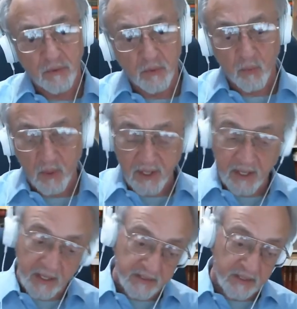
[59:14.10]
the
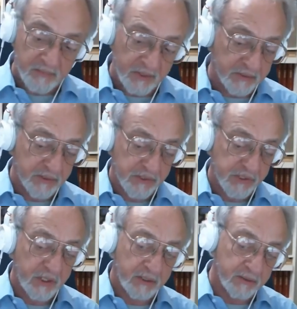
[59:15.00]
way that we
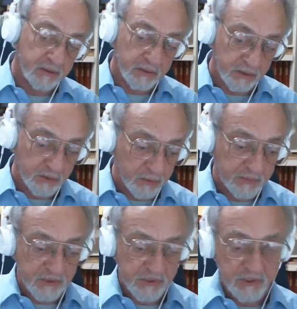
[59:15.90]
understand the
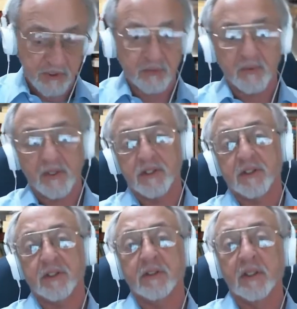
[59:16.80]
human
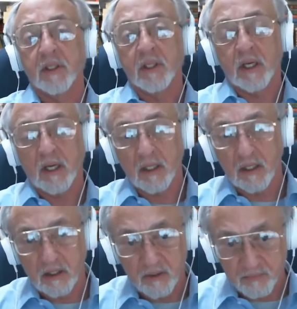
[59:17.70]
situation
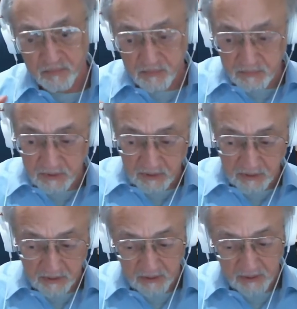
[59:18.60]
um,
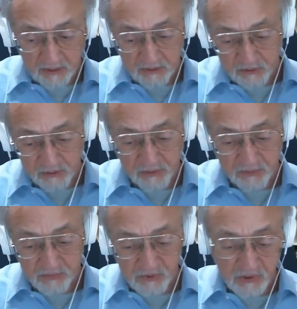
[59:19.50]
in
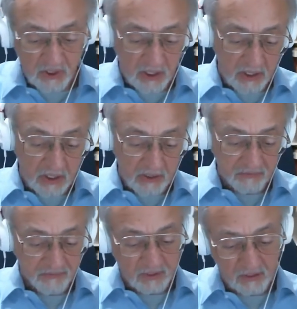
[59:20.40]
terms
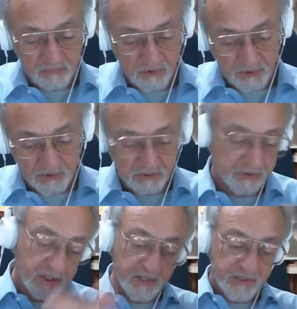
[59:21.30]
of um, sort of the
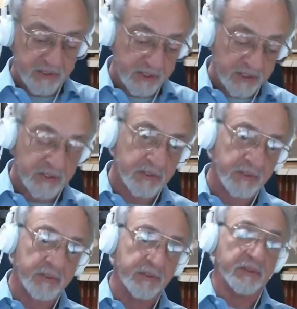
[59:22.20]

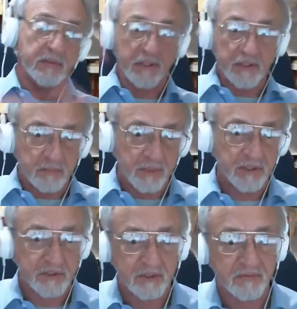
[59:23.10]
transcendental or the greater
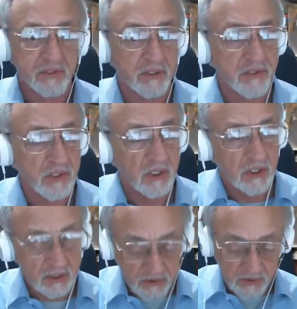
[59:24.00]
picture of things
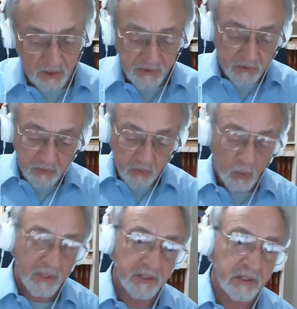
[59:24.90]
is also
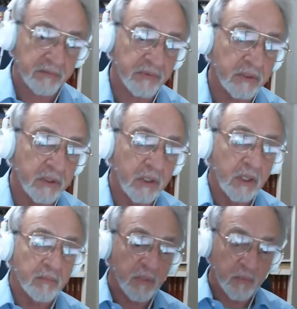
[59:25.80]
quite different.
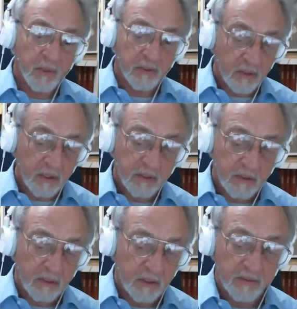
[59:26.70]
But what
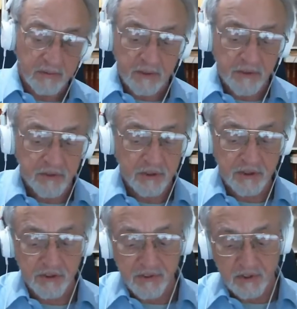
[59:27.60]
all, all of these
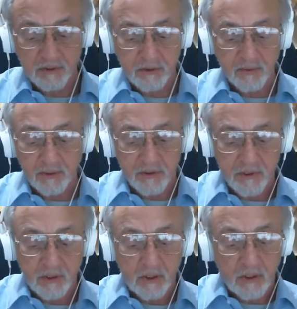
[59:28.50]
traditions are doing
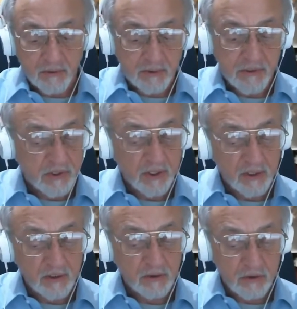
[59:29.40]
is they're
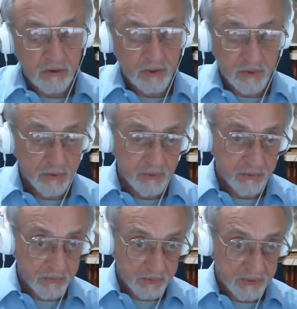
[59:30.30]
saying
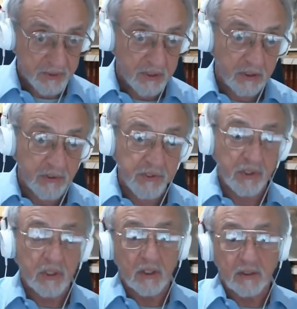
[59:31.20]
two things
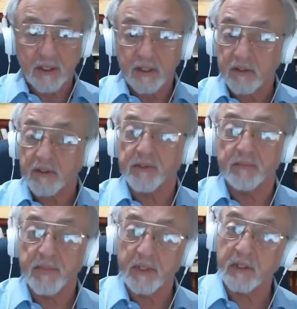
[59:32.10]
that are
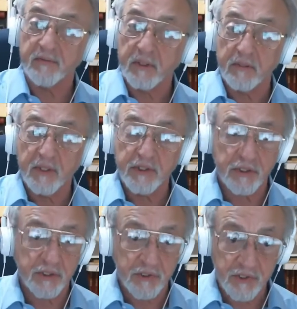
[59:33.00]
that are very
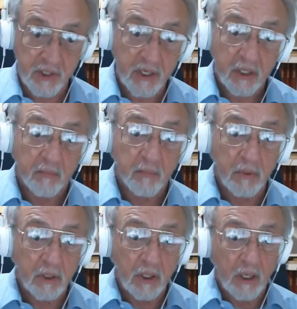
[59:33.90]
much the same.
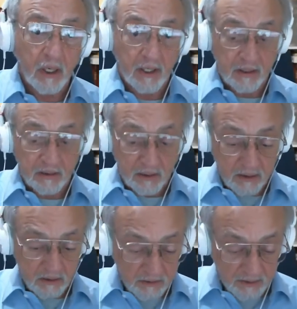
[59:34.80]
And
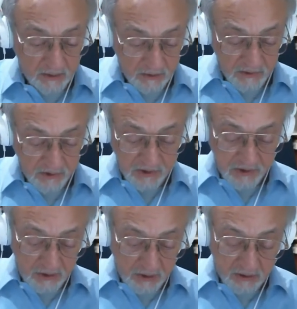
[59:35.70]
that that is,
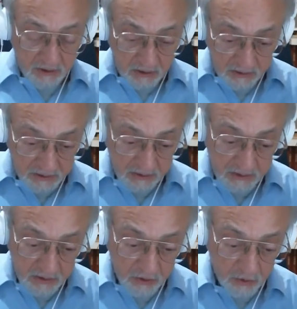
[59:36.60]
is that the
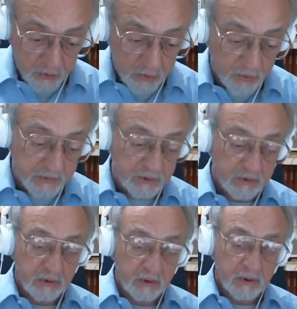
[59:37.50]
human